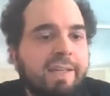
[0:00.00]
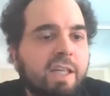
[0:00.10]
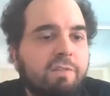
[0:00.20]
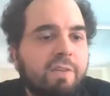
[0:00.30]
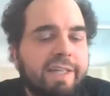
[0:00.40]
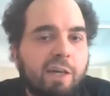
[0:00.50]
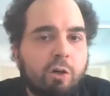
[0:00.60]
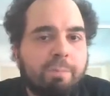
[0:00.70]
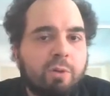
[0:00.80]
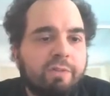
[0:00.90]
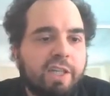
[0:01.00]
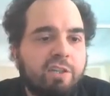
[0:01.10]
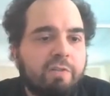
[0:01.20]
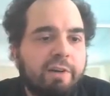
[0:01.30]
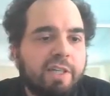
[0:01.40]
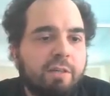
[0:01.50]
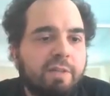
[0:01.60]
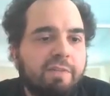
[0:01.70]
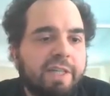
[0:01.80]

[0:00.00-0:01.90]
And then in the output for each variable,